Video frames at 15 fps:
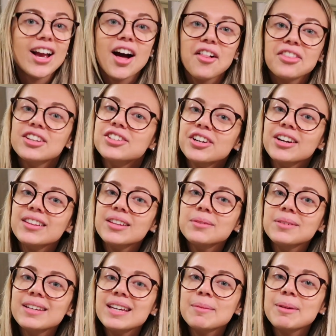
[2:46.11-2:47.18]
healthy during the
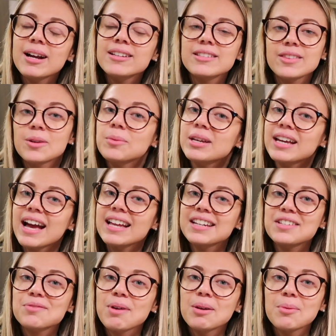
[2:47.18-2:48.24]
week because on the weekend
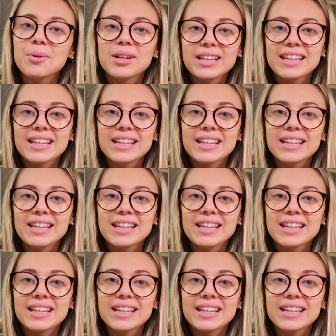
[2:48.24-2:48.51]
is when we'll